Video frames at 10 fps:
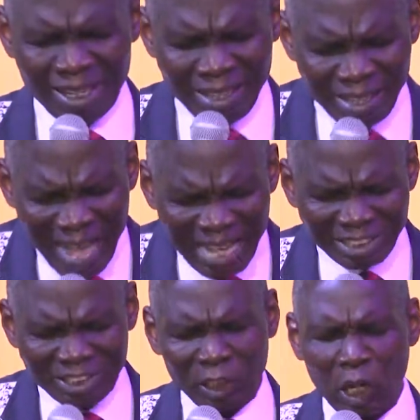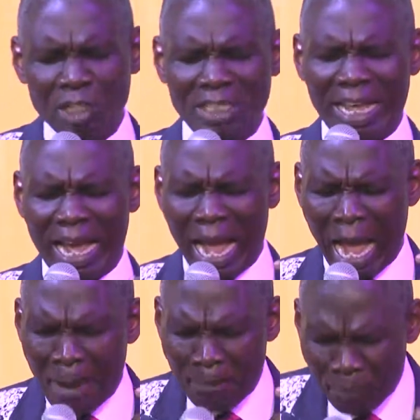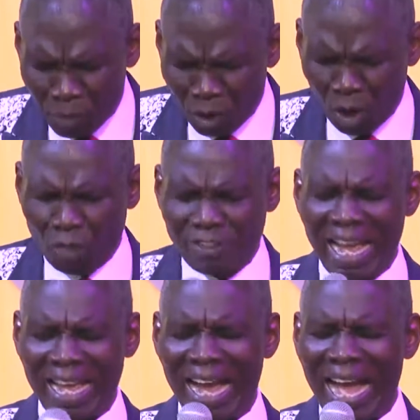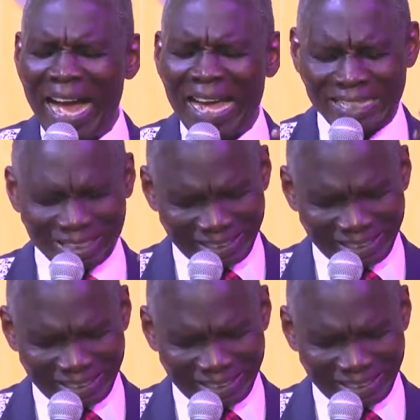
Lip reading: Let not the apple of thy eye